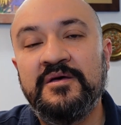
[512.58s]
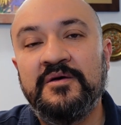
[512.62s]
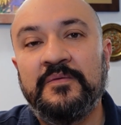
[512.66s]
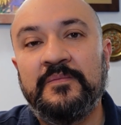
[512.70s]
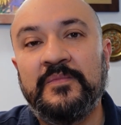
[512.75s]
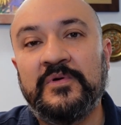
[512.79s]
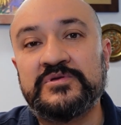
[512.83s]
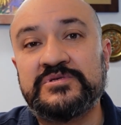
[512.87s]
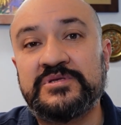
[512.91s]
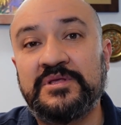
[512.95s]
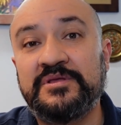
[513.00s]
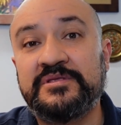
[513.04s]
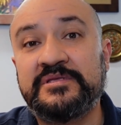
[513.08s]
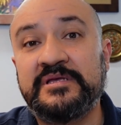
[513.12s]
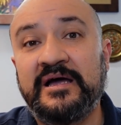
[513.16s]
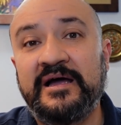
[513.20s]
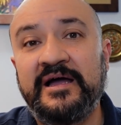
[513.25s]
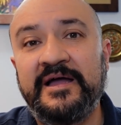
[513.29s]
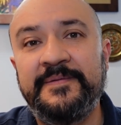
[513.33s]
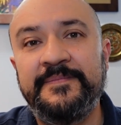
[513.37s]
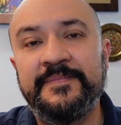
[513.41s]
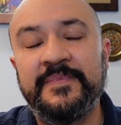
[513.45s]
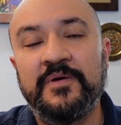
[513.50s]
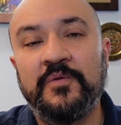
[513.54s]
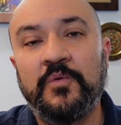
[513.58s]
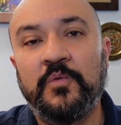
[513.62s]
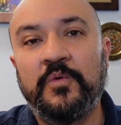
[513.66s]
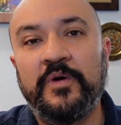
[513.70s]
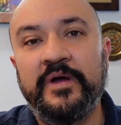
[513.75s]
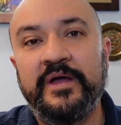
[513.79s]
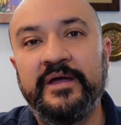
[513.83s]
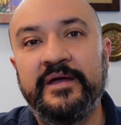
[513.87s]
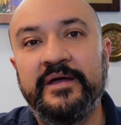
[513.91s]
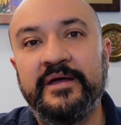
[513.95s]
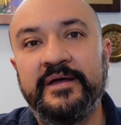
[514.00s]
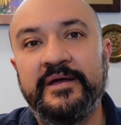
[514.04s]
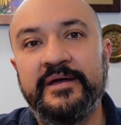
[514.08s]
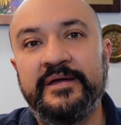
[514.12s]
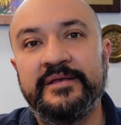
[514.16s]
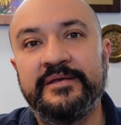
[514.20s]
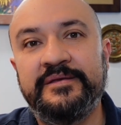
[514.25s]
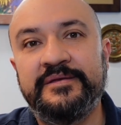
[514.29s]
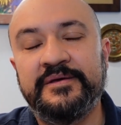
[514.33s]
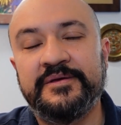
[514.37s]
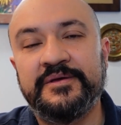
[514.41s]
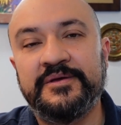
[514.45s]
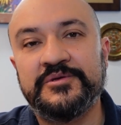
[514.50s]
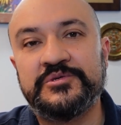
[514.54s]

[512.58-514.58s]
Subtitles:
Most of the time, when